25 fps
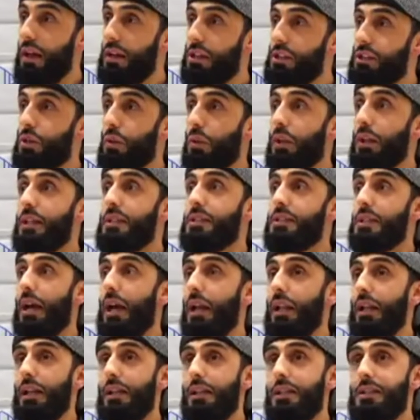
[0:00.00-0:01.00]
So Isa
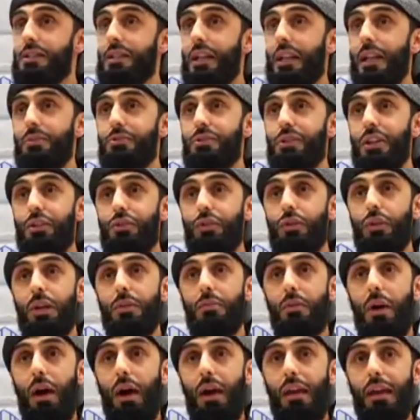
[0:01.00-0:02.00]
alayhi salam said to
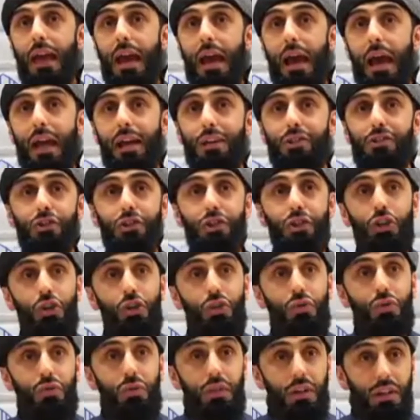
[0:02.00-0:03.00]
him, I ask
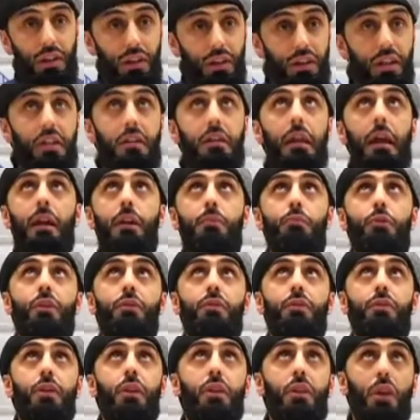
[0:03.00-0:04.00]
you in the name
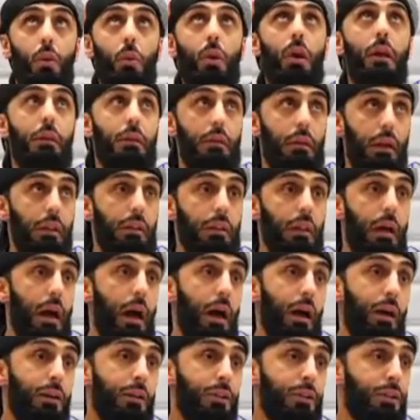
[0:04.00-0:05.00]
of the one,
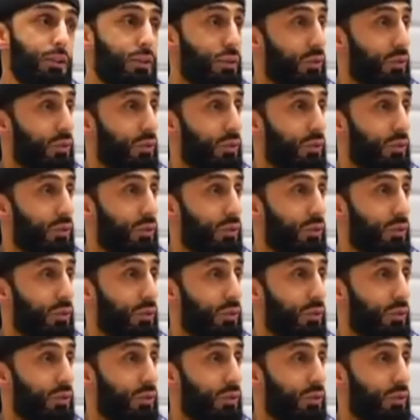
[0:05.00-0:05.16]
Allah,